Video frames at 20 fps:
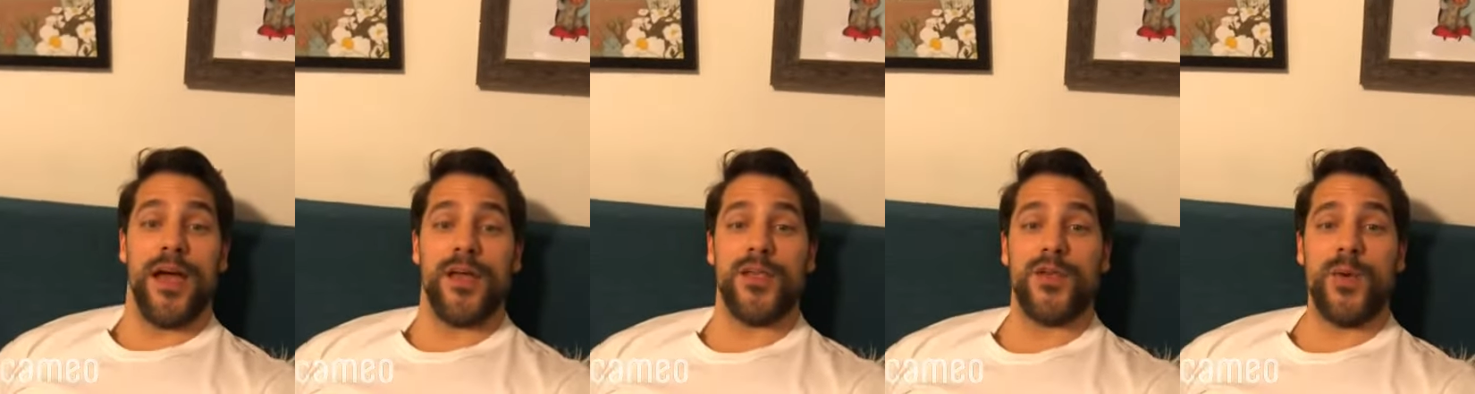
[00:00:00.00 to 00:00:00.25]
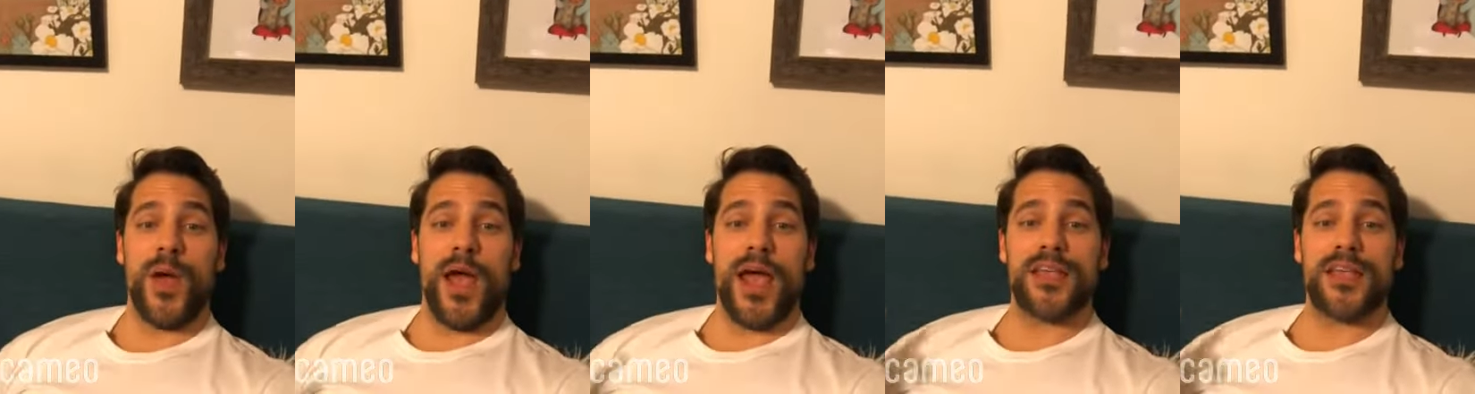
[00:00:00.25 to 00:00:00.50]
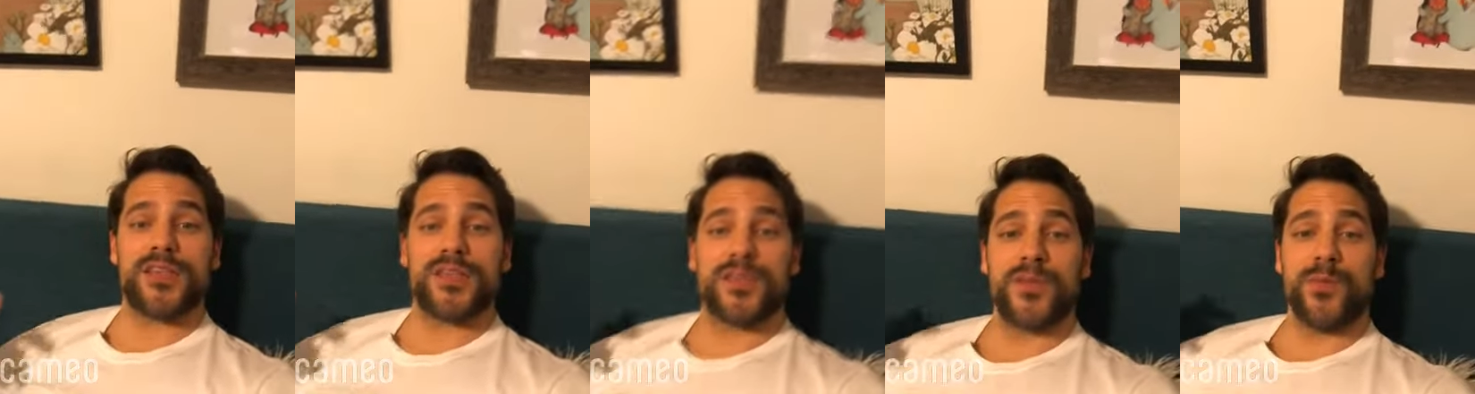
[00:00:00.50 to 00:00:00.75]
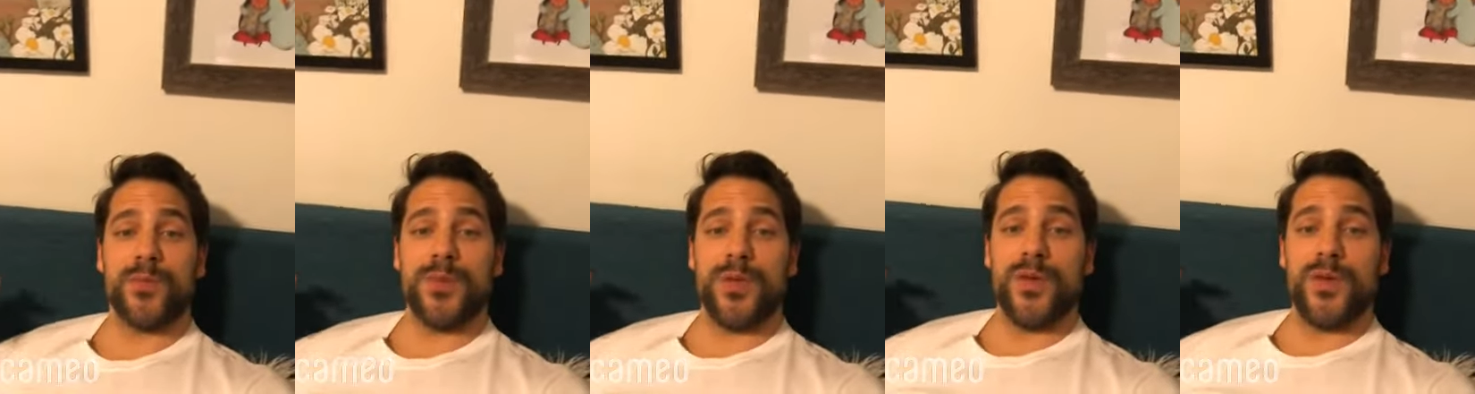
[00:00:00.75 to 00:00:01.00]
You
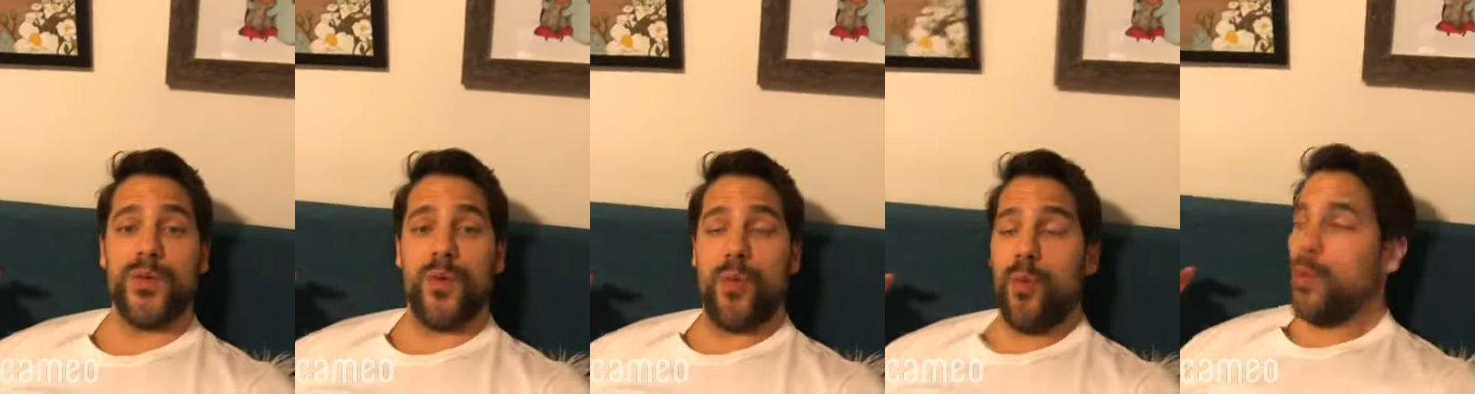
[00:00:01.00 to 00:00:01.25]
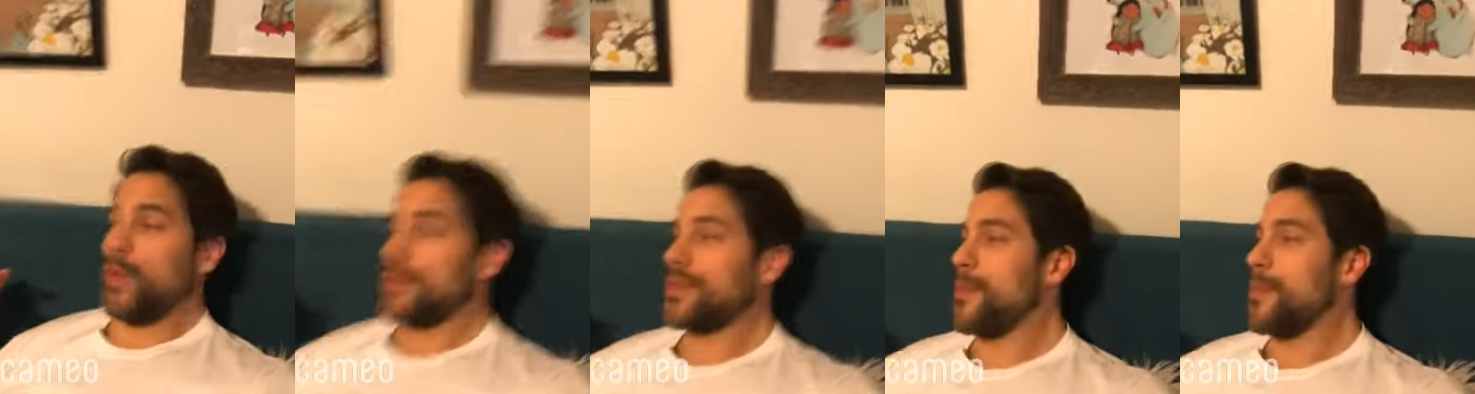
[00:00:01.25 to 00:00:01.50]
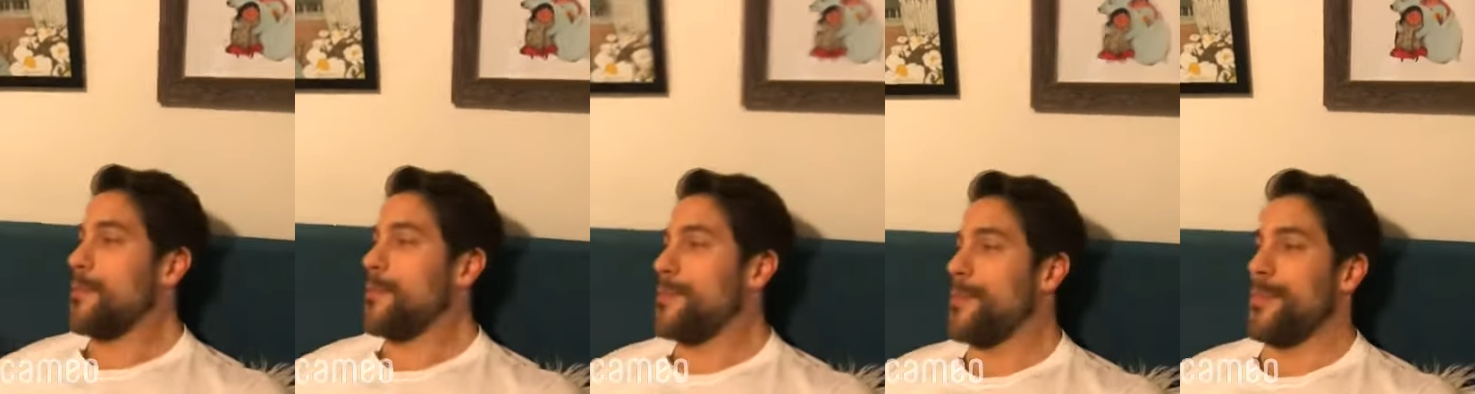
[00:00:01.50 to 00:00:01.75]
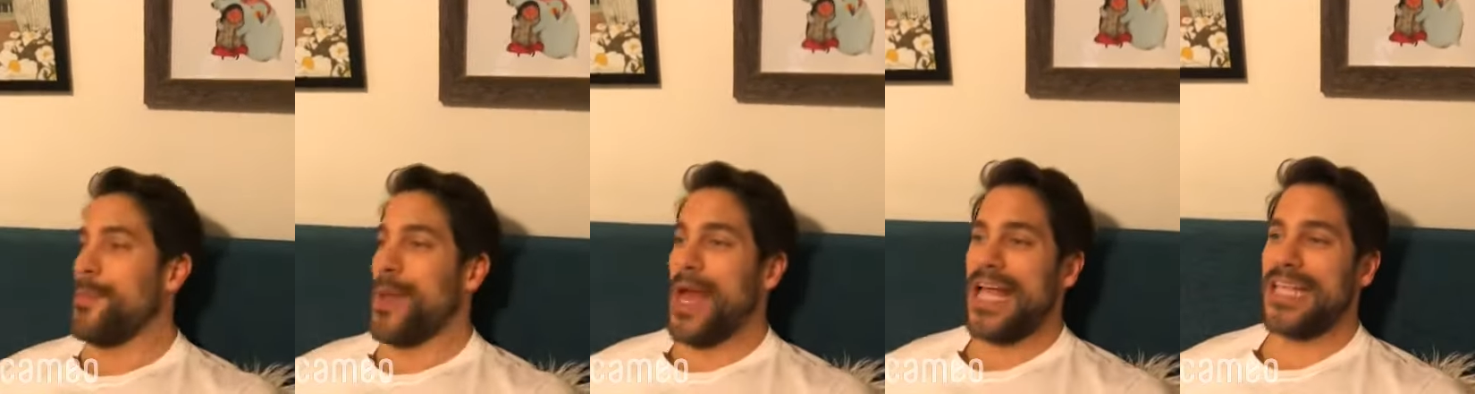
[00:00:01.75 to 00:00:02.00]
asked me what the
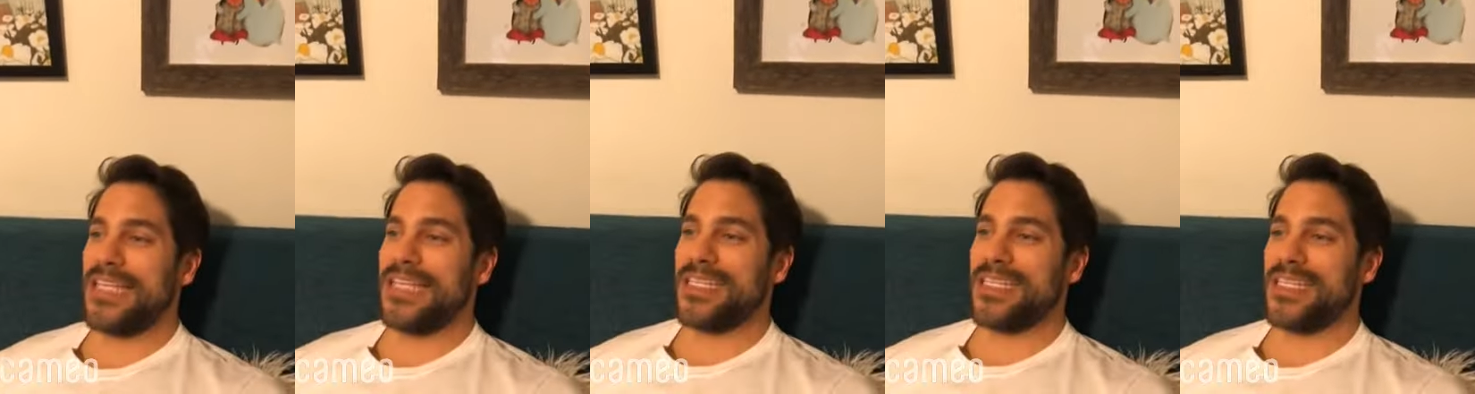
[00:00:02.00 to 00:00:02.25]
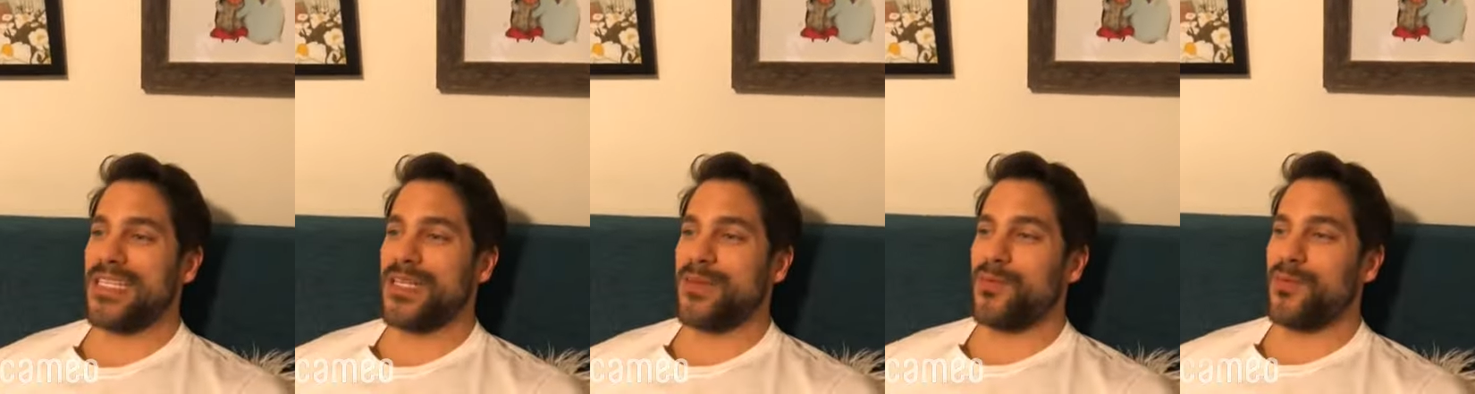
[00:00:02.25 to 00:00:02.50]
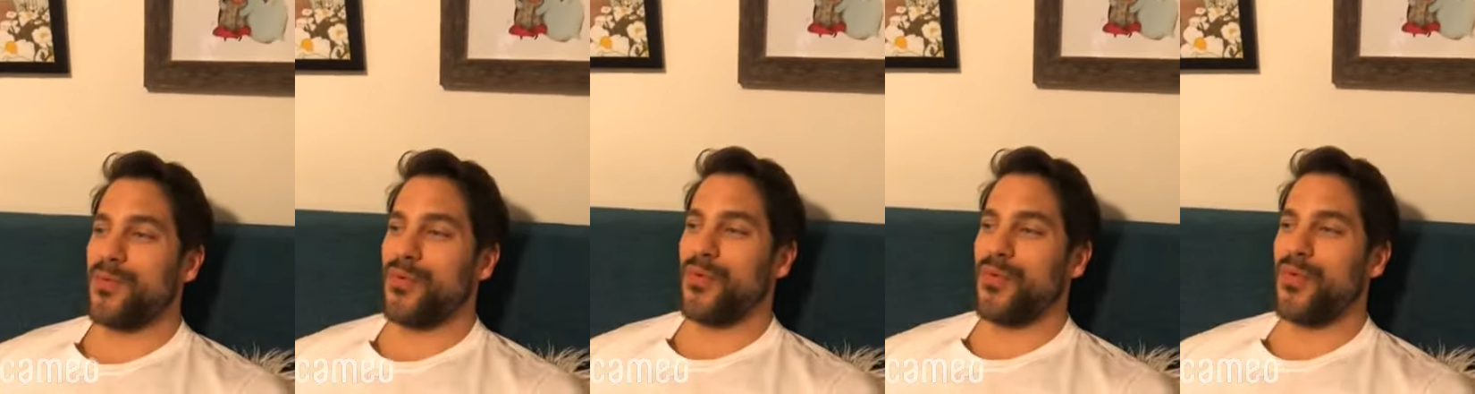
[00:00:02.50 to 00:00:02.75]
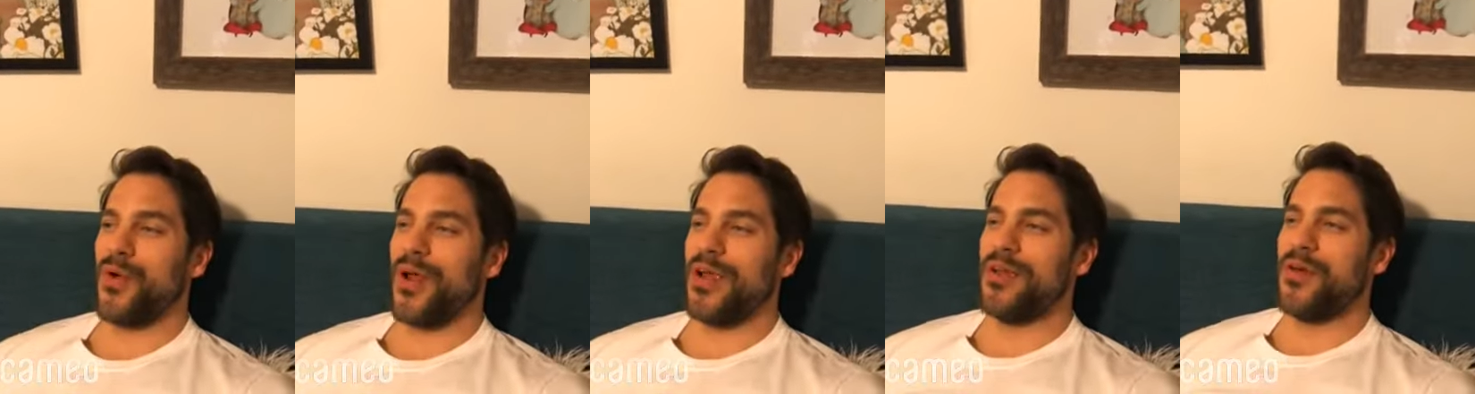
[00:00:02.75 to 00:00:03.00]
best
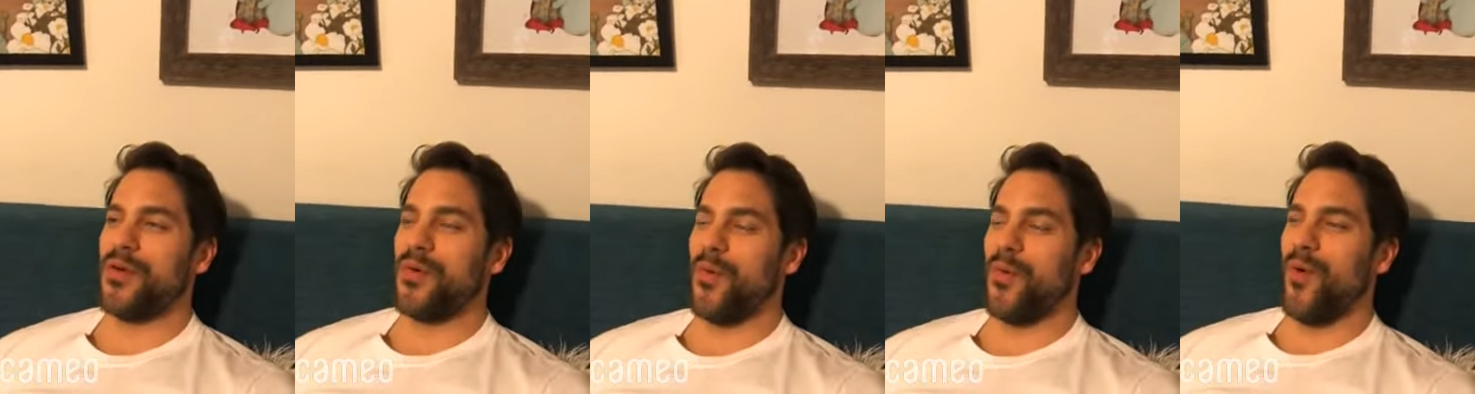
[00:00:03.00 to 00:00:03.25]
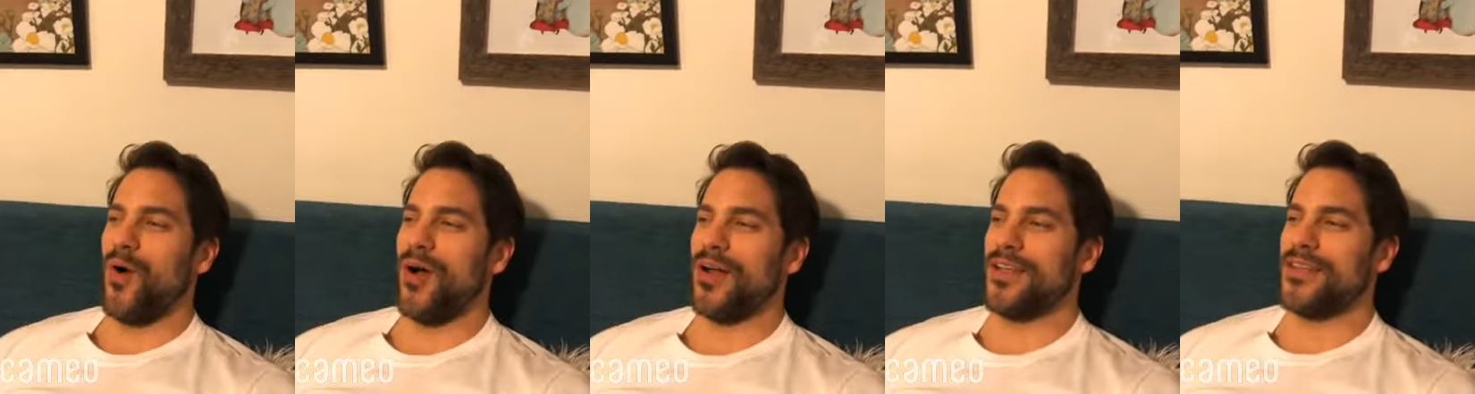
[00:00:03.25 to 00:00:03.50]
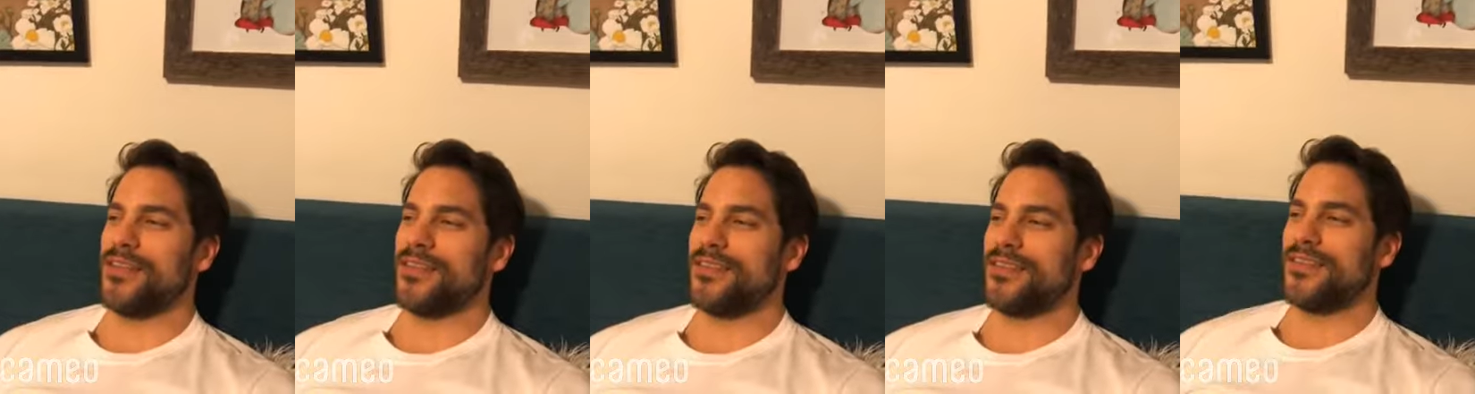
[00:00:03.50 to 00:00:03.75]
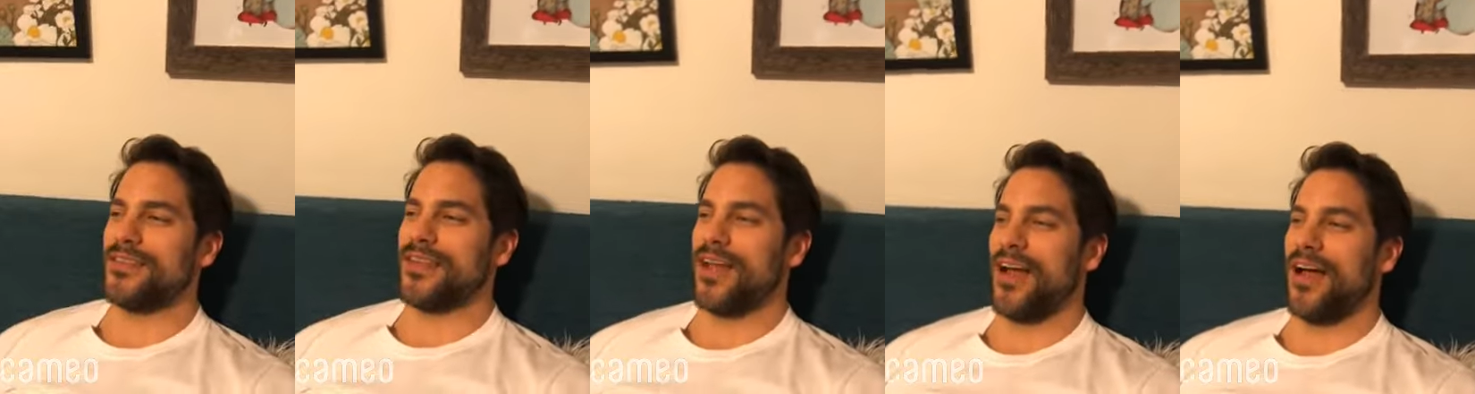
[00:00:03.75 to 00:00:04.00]
prank was,